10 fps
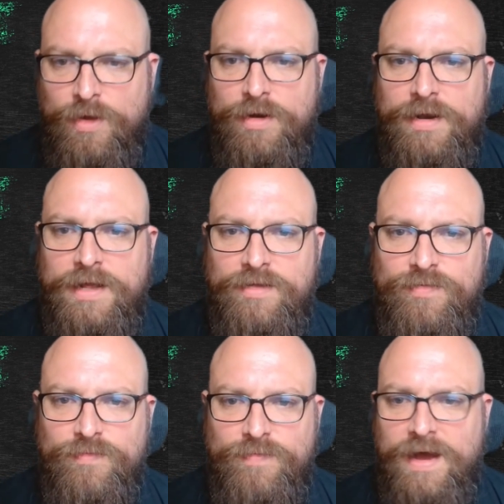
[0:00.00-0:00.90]
holidays
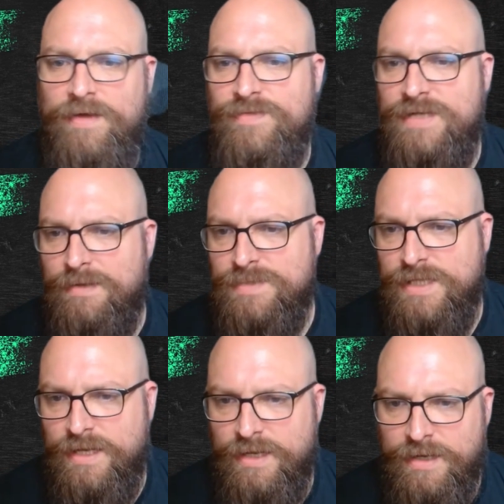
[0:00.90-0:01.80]
5 times
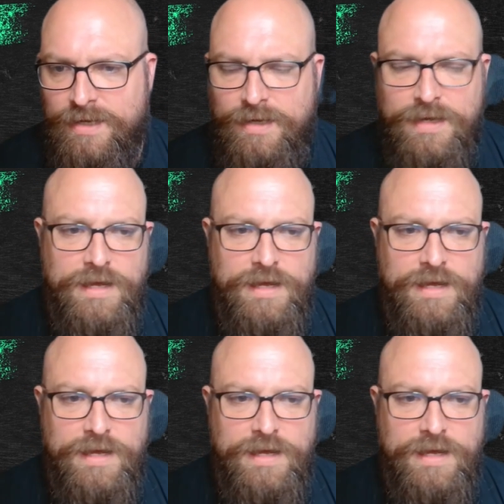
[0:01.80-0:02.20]
a year.